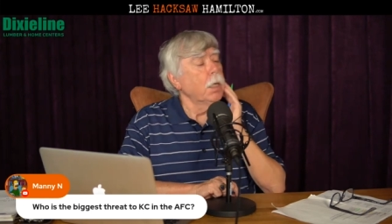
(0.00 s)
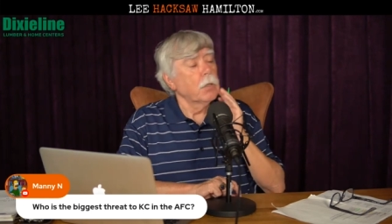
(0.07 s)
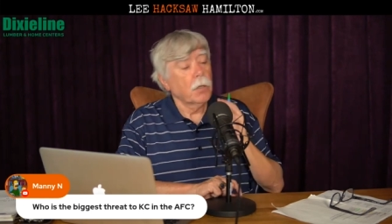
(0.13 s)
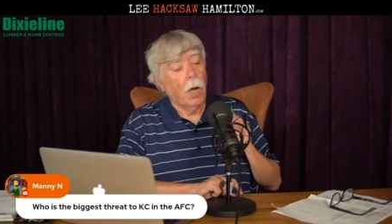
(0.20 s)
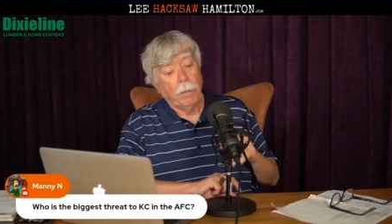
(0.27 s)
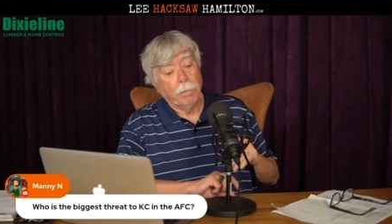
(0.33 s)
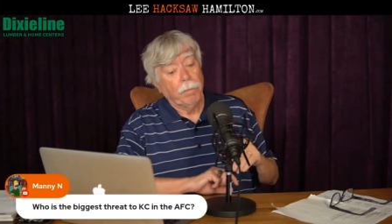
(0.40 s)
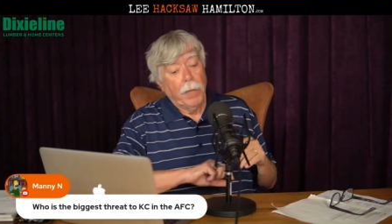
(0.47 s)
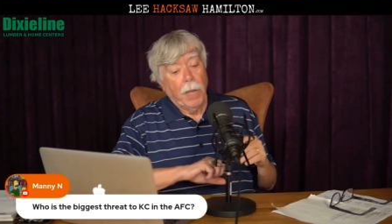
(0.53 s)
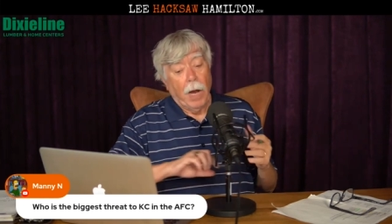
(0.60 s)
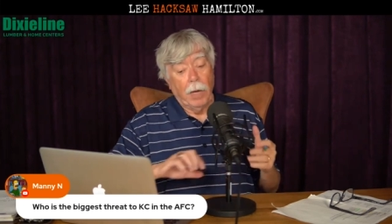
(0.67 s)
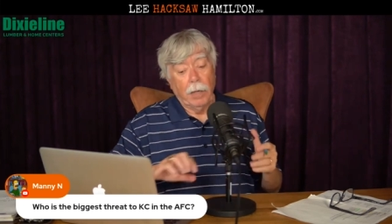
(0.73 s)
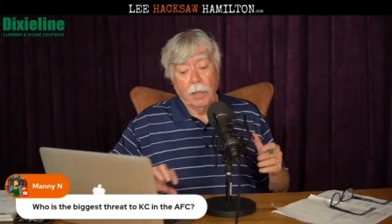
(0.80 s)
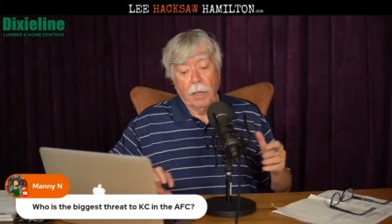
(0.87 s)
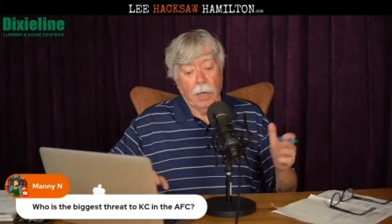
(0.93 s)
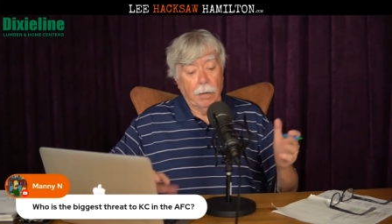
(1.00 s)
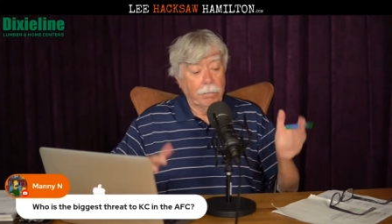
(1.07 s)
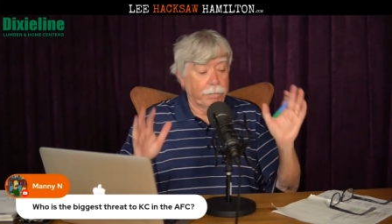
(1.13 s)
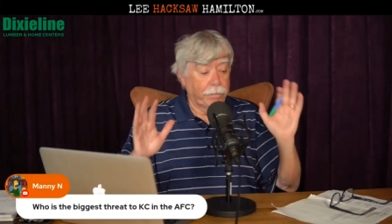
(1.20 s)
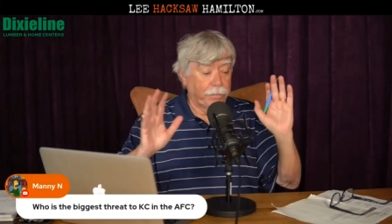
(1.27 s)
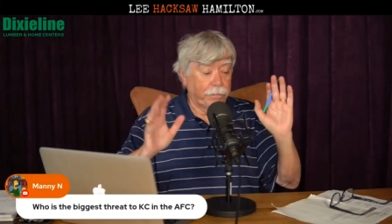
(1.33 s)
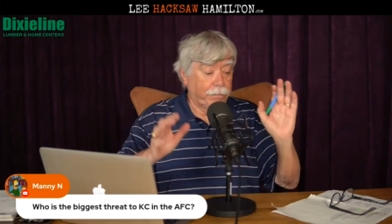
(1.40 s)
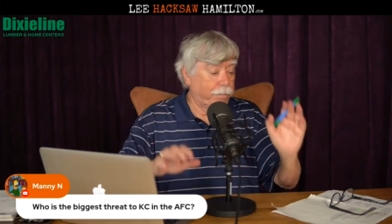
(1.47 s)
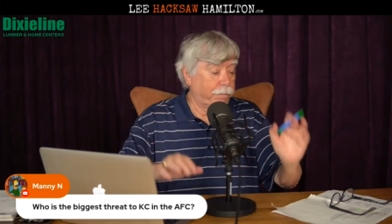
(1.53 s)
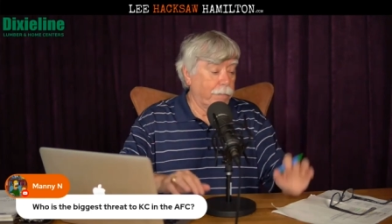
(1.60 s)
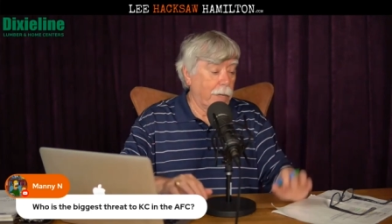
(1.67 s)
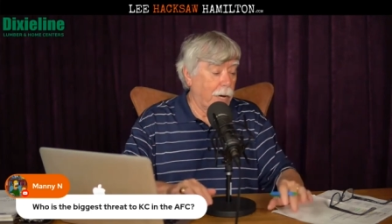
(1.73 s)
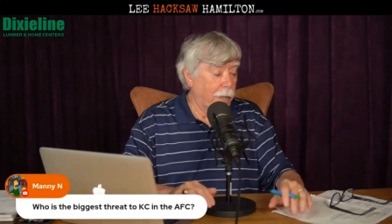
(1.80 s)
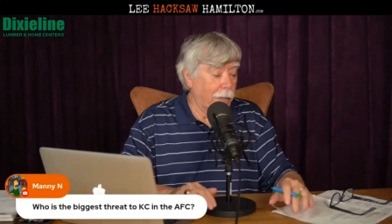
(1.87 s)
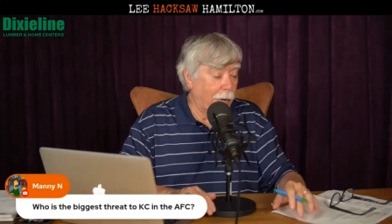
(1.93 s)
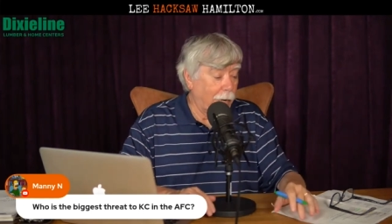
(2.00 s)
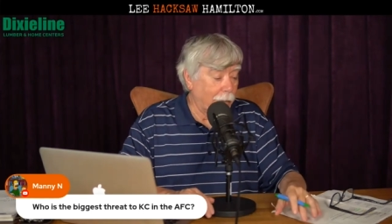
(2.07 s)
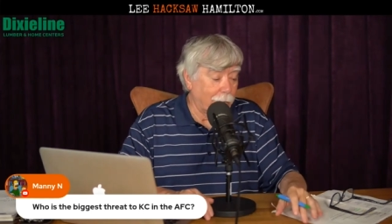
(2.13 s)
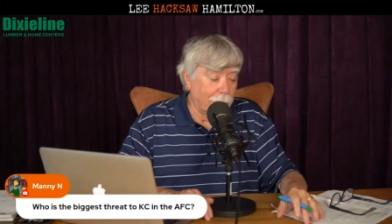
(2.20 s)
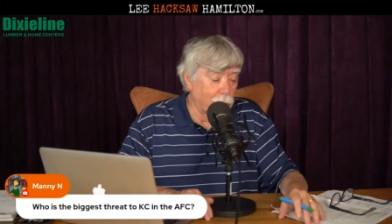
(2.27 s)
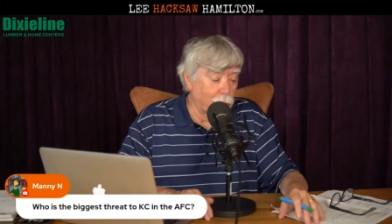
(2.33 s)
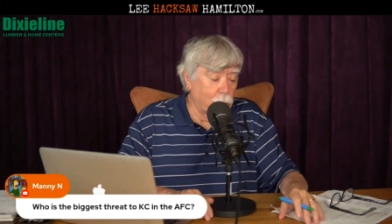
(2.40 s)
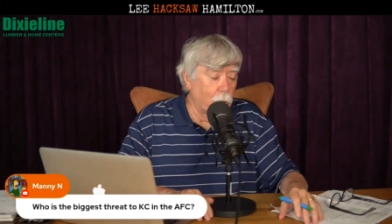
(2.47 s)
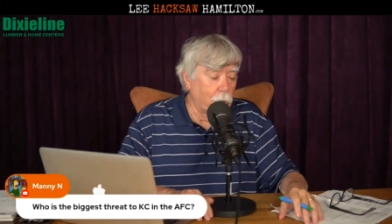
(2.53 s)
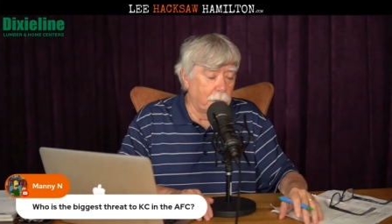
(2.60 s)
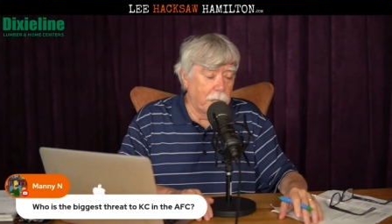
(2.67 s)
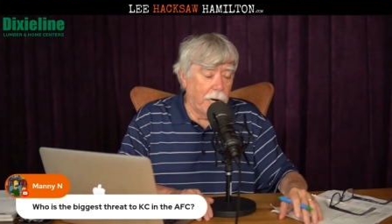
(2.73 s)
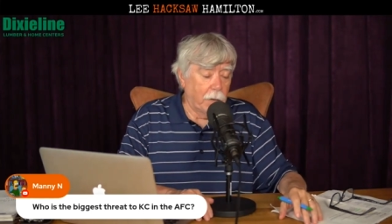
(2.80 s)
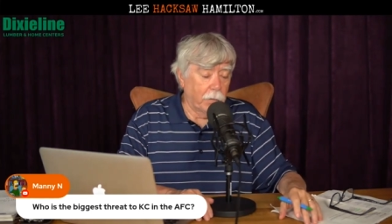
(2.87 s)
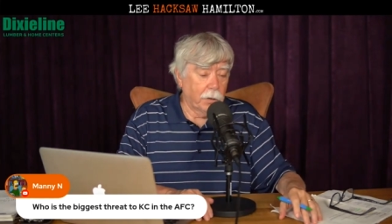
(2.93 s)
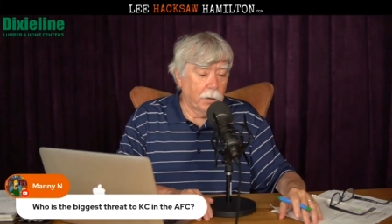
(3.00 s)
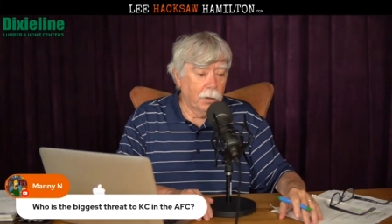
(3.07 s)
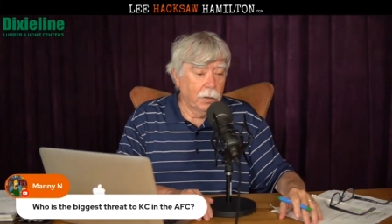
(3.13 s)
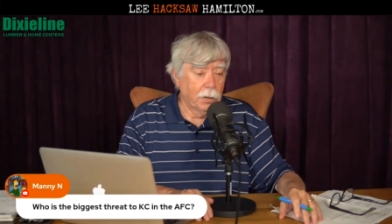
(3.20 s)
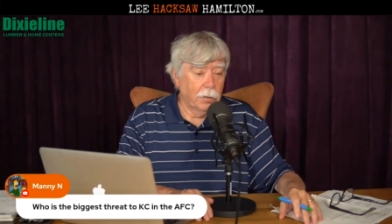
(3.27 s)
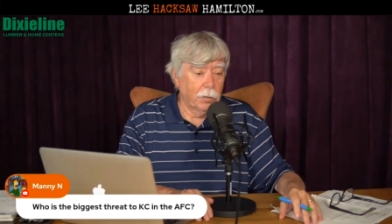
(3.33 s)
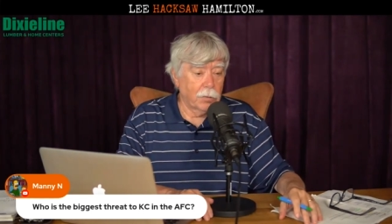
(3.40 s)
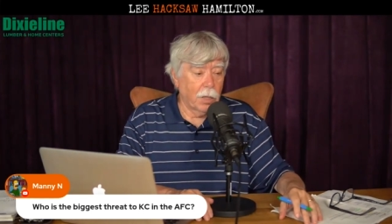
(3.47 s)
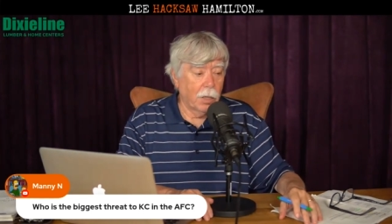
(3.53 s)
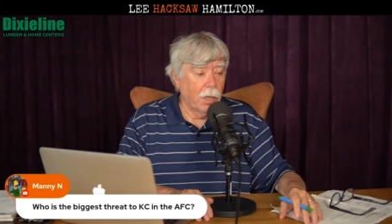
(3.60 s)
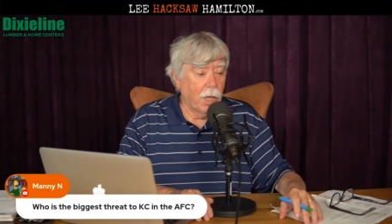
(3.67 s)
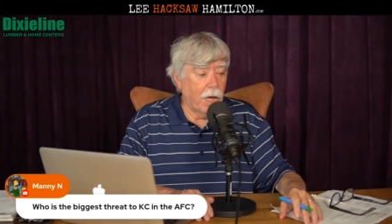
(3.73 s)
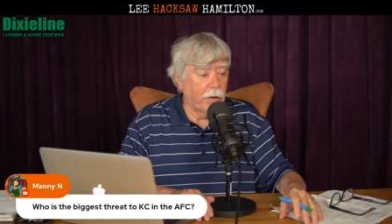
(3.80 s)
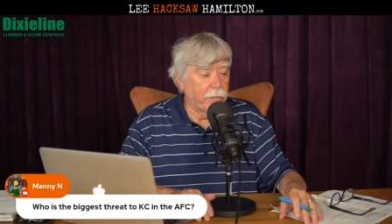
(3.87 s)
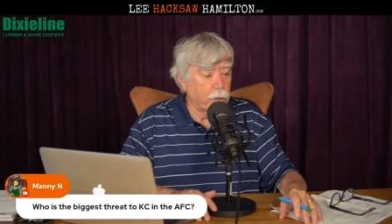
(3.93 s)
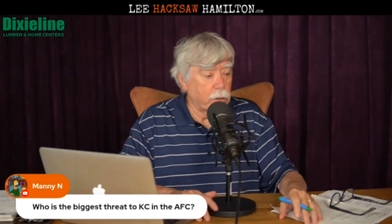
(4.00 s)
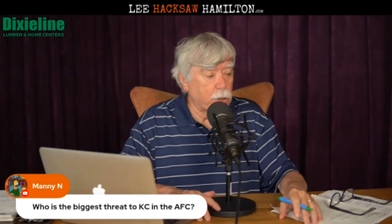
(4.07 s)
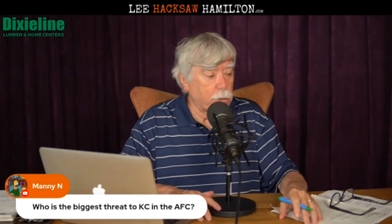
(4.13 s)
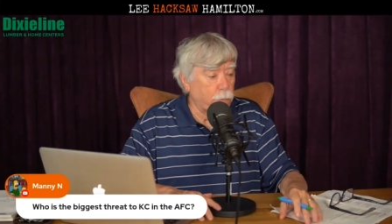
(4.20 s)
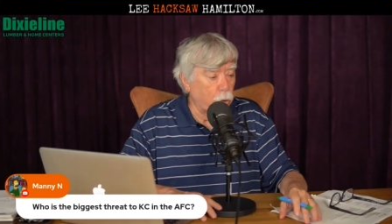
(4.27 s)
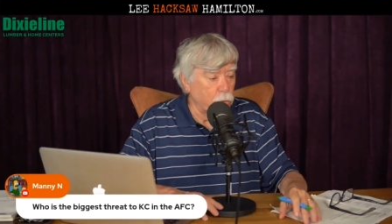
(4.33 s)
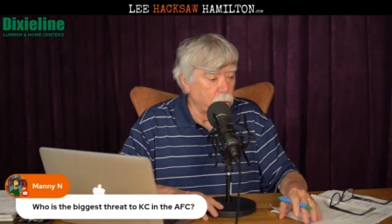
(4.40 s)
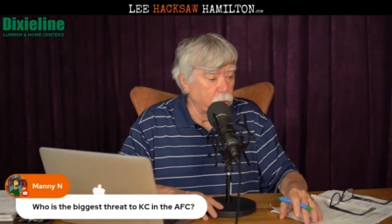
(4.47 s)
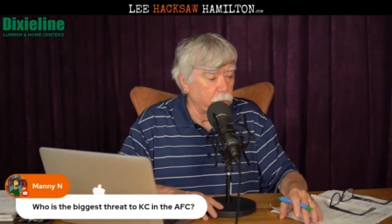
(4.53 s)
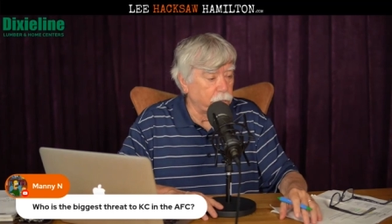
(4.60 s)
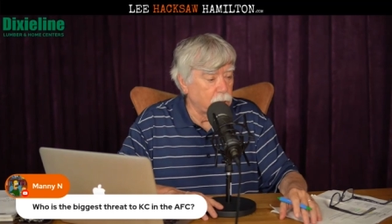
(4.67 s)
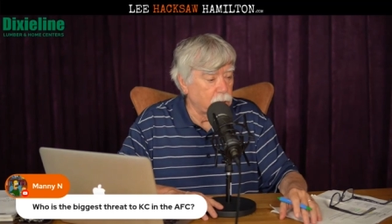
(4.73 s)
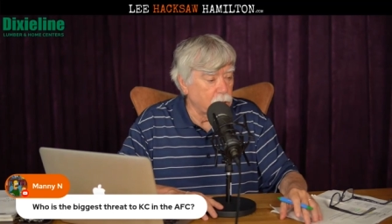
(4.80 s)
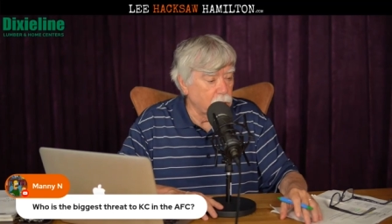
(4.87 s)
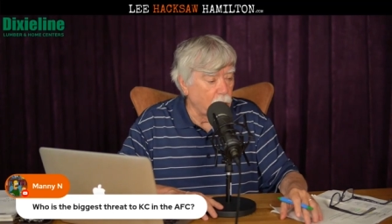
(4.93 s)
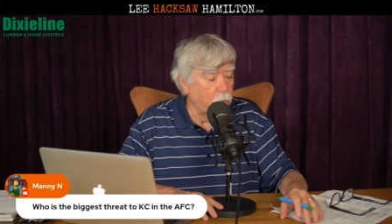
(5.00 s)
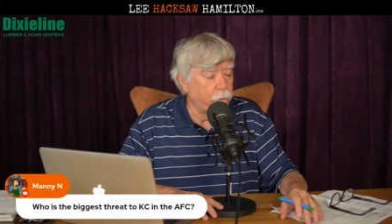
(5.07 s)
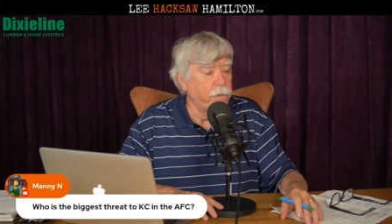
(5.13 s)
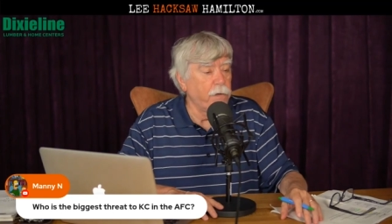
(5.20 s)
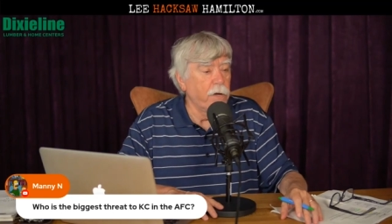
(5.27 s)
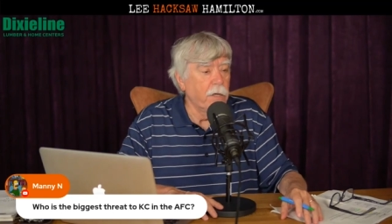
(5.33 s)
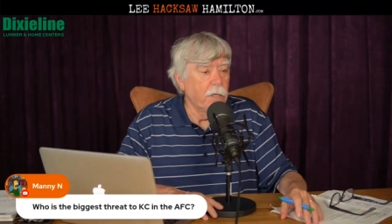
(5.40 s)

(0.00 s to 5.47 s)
So I, I, I'm, I, there's no doubt there's a lot of explosive stuff